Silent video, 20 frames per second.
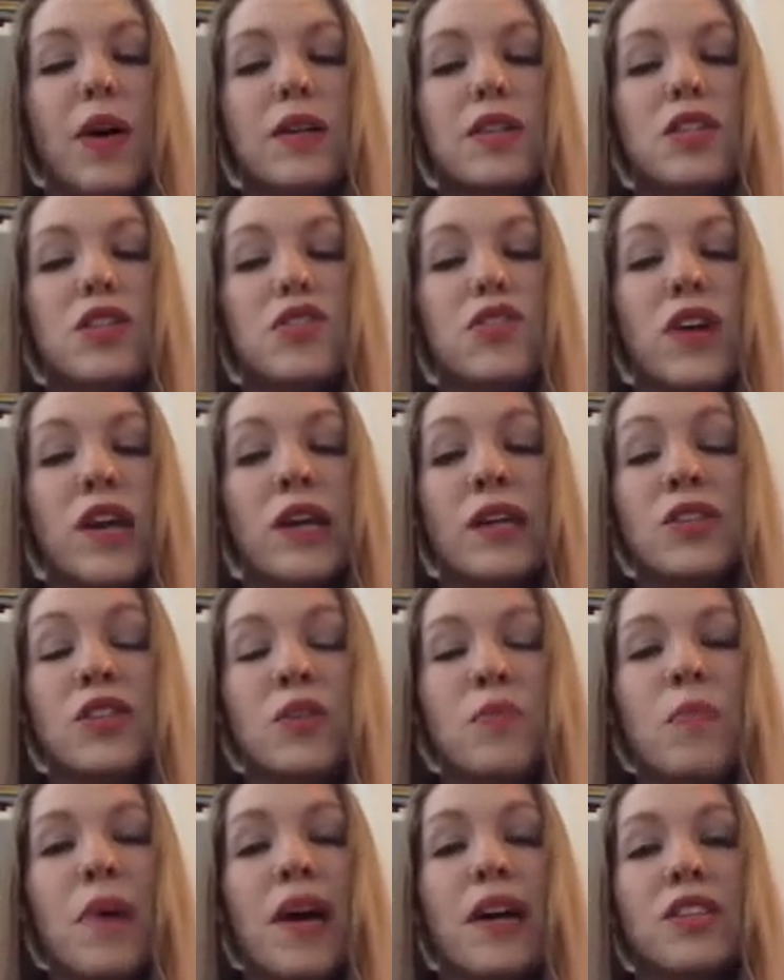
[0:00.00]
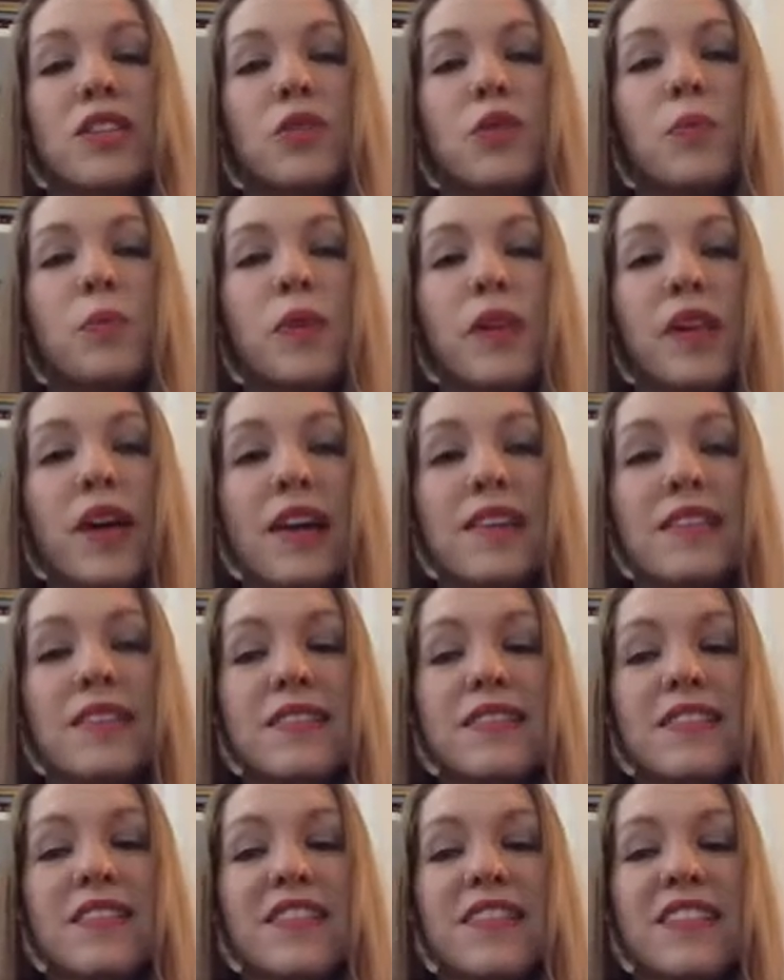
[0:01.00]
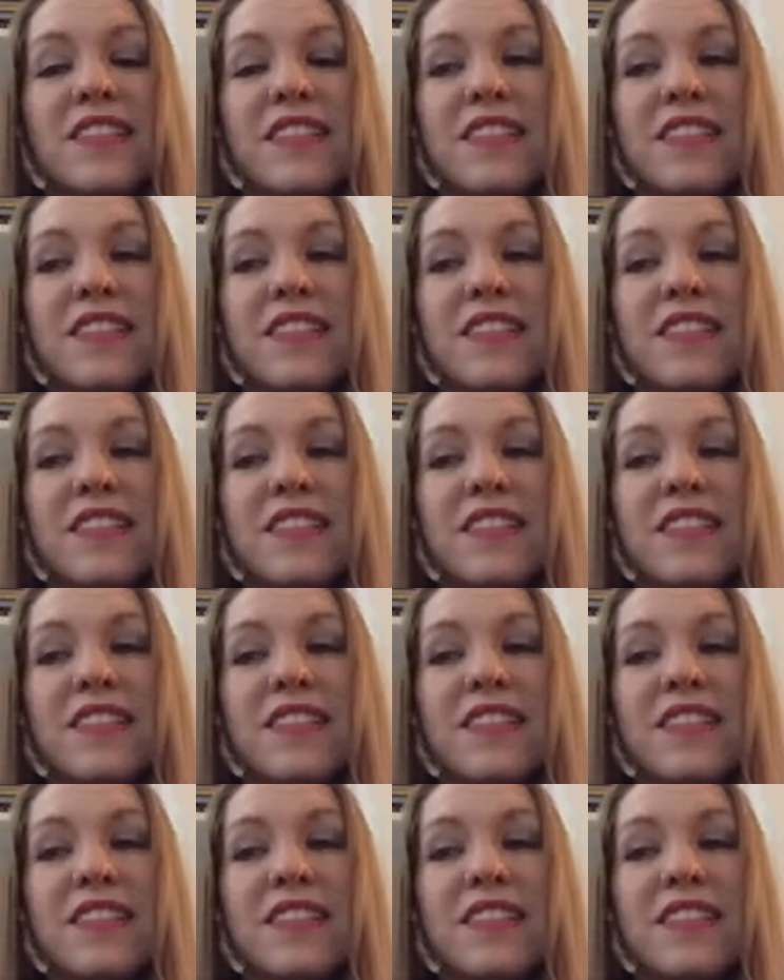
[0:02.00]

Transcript: strange and magical place.